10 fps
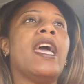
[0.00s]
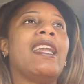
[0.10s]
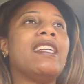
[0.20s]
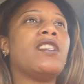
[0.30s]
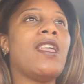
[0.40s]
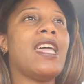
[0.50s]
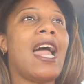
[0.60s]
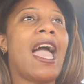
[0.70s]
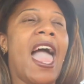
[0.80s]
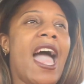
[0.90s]
And I saw that
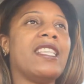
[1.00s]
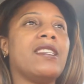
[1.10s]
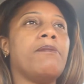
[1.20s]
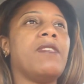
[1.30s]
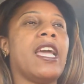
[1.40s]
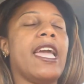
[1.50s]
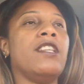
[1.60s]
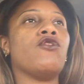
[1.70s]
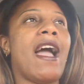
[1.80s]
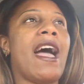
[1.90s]
I had something
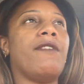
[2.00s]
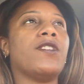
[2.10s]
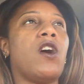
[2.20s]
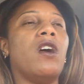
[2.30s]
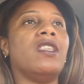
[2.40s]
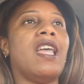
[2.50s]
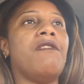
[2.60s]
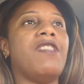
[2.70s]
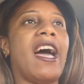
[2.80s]
in drafts called Love Thy